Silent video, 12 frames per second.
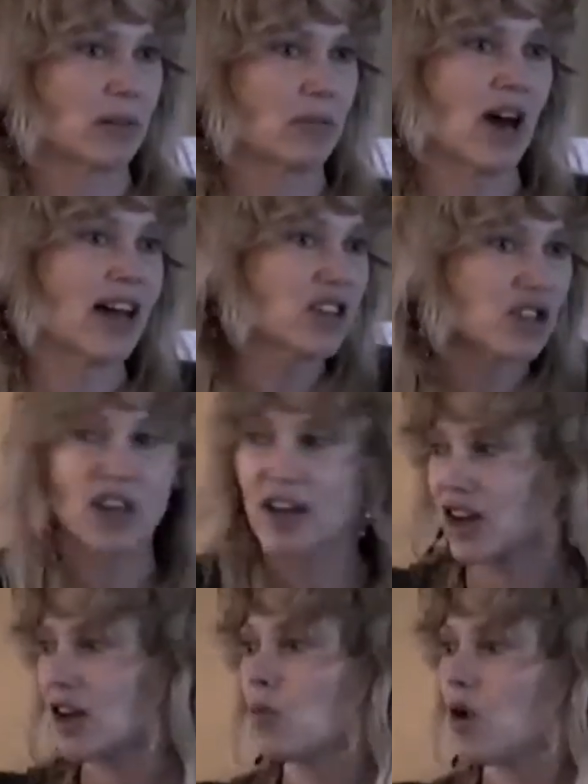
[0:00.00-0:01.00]
body's not
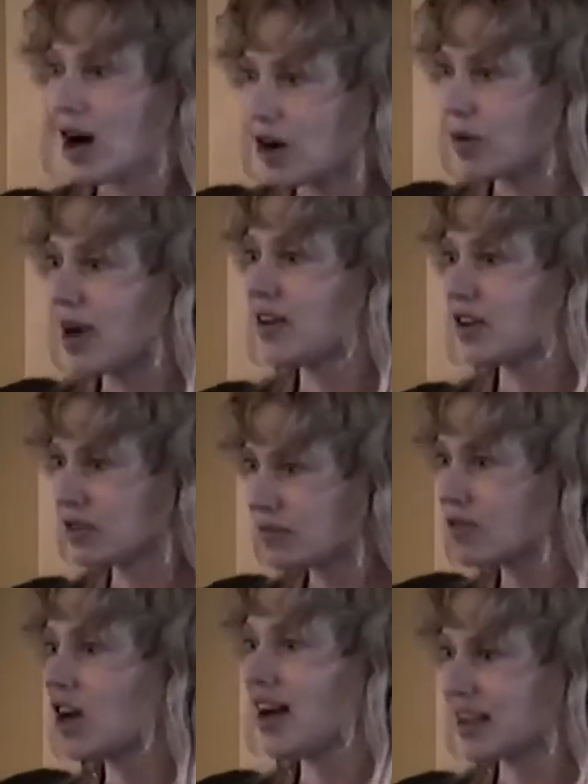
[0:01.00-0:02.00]
going to walk around and
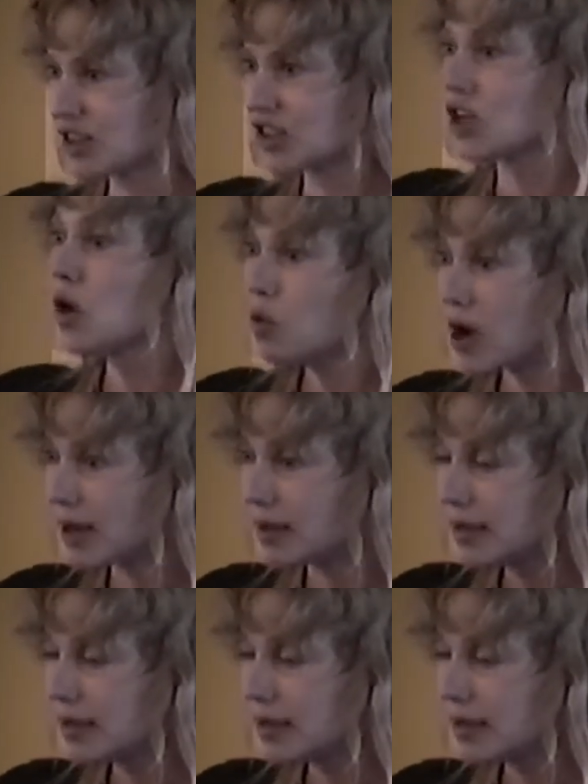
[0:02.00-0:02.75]
talk and so on.